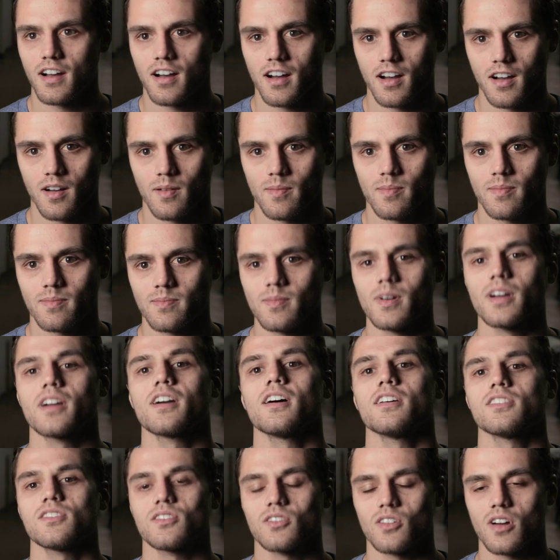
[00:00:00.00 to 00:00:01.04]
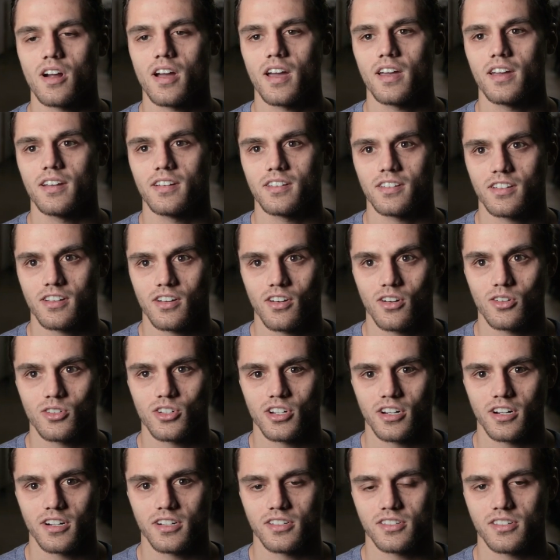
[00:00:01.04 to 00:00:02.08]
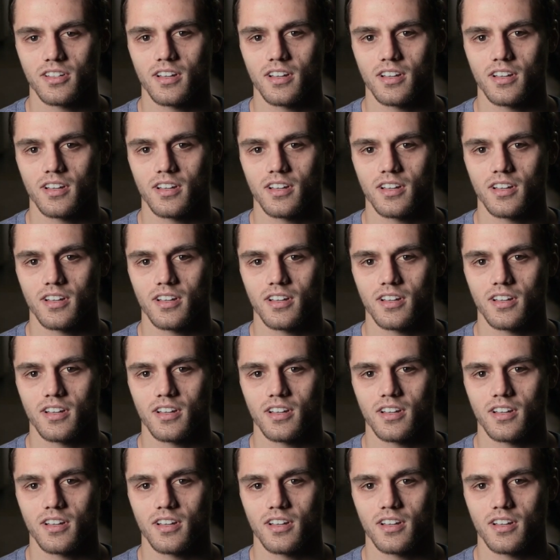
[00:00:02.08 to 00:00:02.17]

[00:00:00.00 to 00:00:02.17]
My cousin Ryan, coach here,